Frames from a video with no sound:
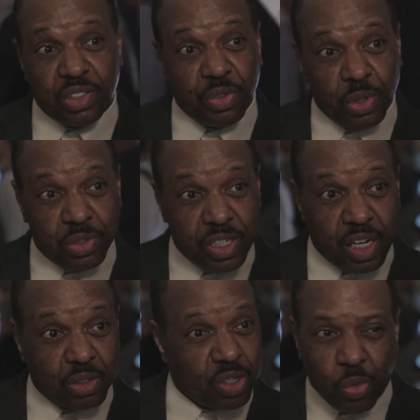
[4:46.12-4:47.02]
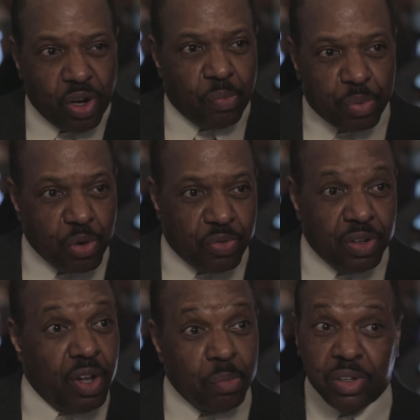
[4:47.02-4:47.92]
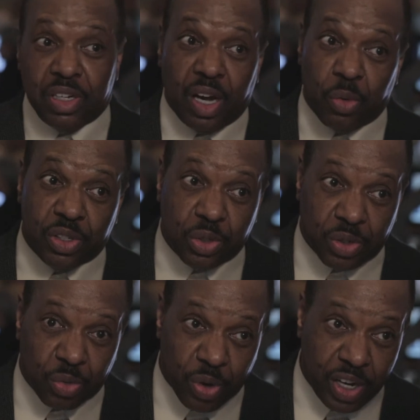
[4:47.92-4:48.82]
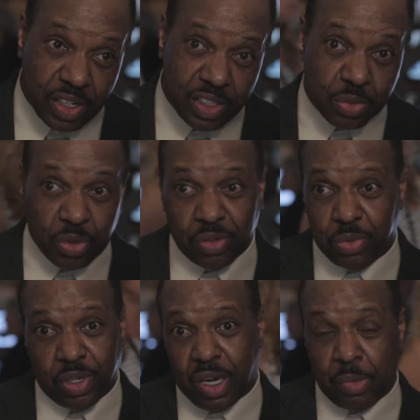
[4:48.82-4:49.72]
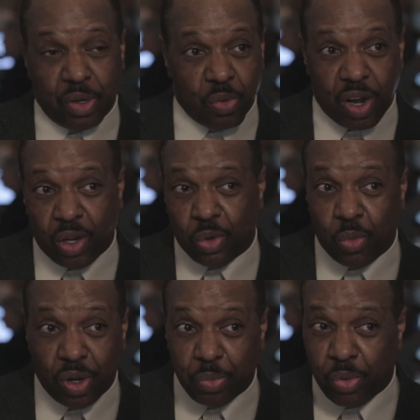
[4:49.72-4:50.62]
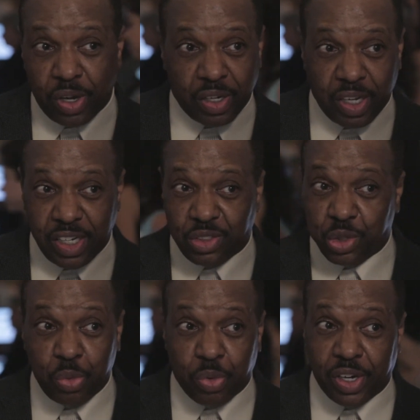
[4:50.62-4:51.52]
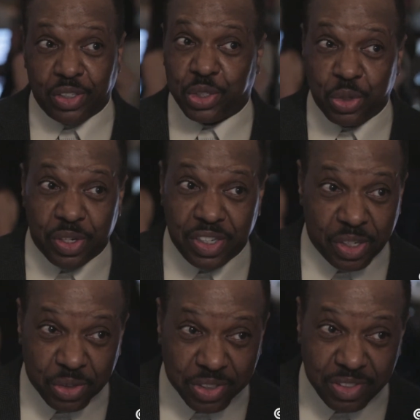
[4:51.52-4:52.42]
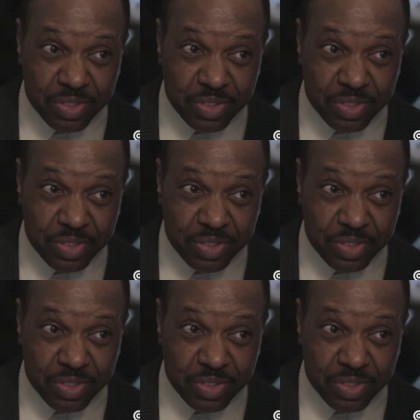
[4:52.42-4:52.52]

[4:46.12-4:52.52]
us for those channels because we're unproven. But now we're doing ratings, we're coming around at 1.8, 2.2 in Nielsen.